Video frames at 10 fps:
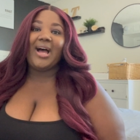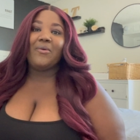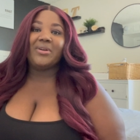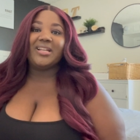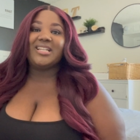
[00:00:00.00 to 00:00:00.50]
I
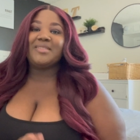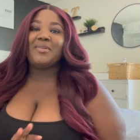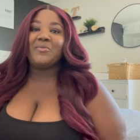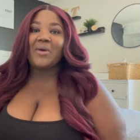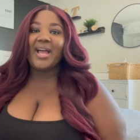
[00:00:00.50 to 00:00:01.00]
wanted it to
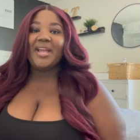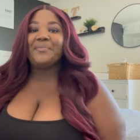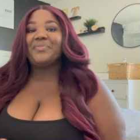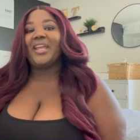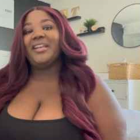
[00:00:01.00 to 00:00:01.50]
be white
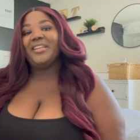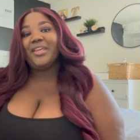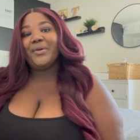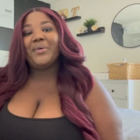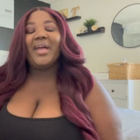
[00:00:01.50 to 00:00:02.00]
and
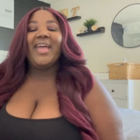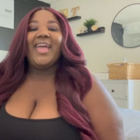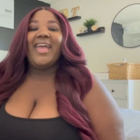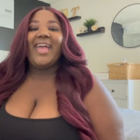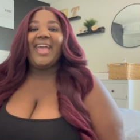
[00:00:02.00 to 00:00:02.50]
cute.
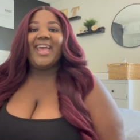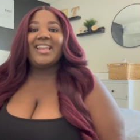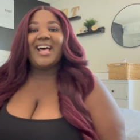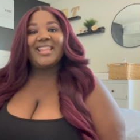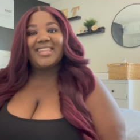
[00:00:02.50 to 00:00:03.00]

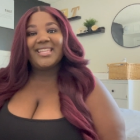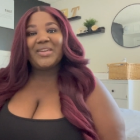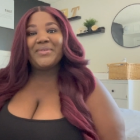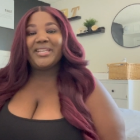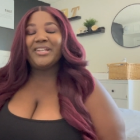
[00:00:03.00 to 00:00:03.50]
And I think
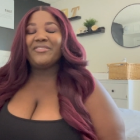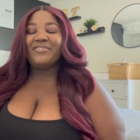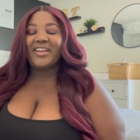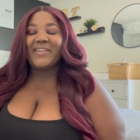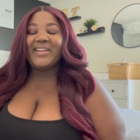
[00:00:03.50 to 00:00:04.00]
that we did a
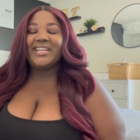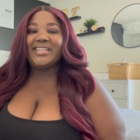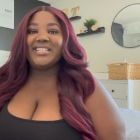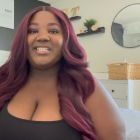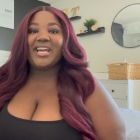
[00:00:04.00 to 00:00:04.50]
very
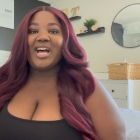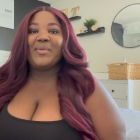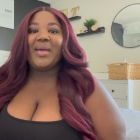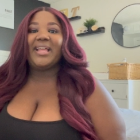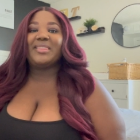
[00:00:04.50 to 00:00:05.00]
good
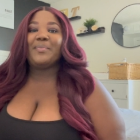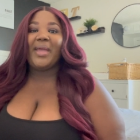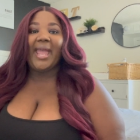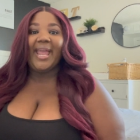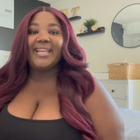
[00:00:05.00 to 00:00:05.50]
job at the
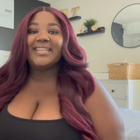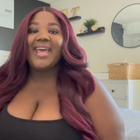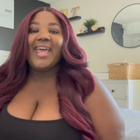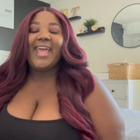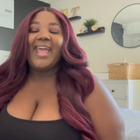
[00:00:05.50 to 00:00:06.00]
paint
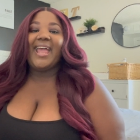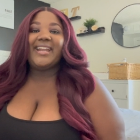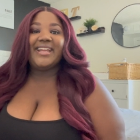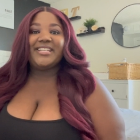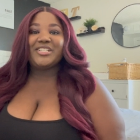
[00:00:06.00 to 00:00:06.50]

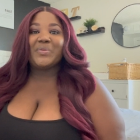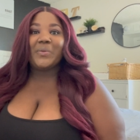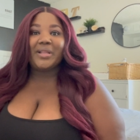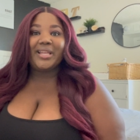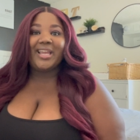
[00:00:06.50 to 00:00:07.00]
and it just
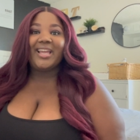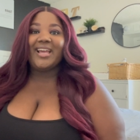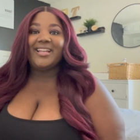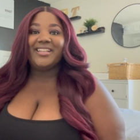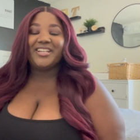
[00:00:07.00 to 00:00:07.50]
really
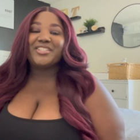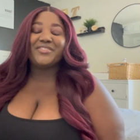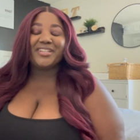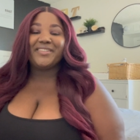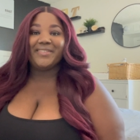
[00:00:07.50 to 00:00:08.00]
looks
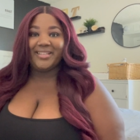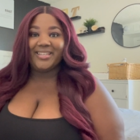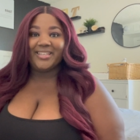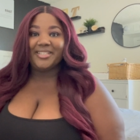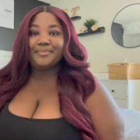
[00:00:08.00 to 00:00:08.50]
really, really
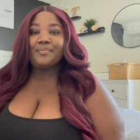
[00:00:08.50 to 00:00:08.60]
good.